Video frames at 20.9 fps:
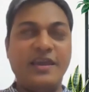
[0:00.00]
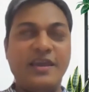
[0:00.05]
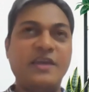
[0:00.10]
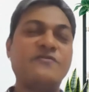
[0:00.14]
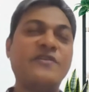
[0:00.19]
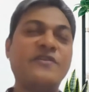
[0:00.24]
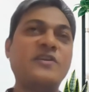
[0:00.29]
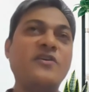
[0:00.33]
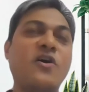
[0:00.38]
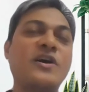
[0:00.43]

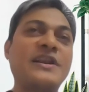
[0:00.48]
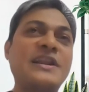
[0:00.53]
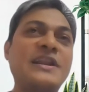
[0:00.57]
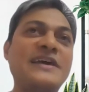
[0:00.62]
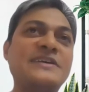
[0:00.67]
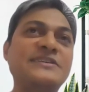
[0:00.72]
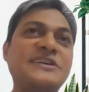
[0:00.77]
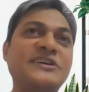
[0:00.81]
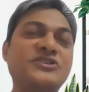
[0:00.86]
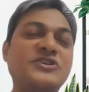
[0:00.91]
if an
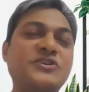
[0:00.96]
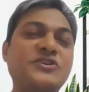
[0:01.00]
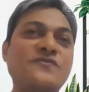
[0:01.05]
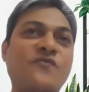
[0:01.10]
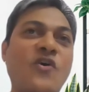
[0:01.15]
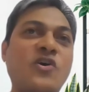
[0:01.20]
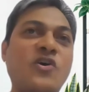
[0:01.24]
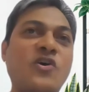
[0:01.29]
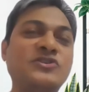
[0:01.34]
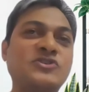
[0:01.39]
organization
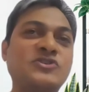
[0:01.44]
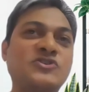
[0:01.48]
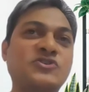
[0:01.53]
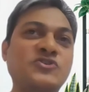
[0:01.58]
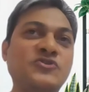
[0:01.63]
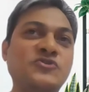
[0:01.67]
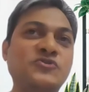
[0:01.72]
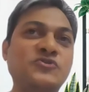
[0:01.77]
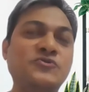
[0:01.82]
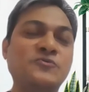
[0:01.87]
wants
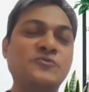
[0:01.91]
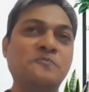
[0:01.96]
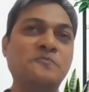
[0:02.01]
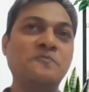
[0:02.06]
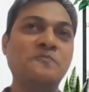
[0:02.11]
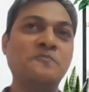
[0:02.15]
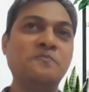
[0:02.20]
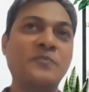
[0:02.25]
to